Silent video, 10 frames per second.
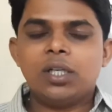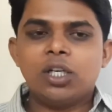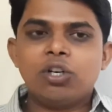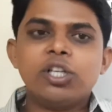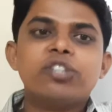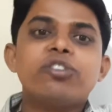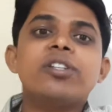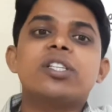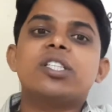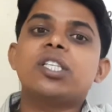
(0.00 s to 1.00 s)
Okay
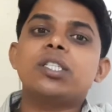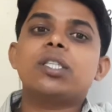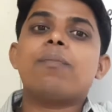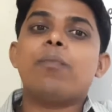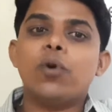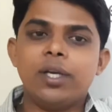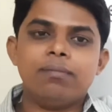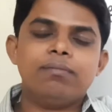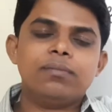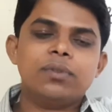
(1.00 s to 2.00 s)
students, this is the poem.